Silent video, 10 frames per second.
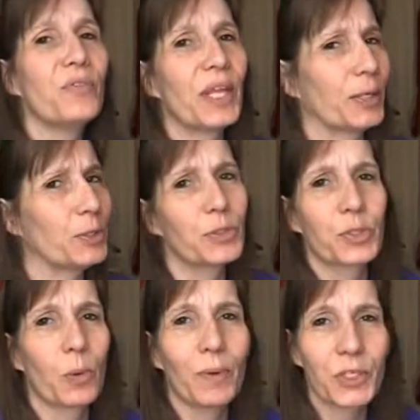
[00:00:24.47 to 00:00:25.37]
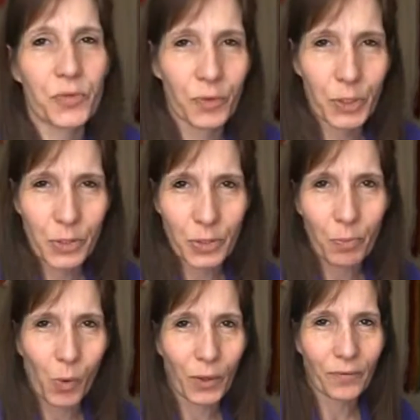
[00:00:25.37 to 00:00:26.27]
thank you so much for your
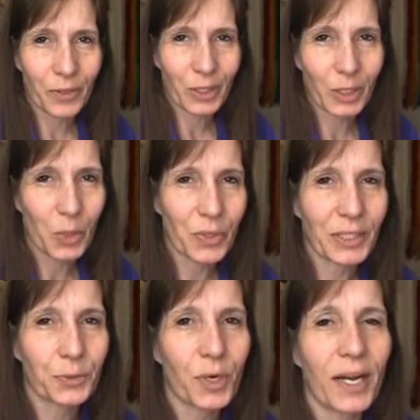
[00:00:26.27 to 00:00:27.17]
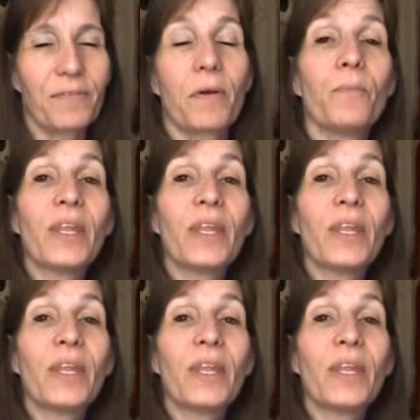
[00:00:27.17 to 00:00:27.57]
support for the clothing drive.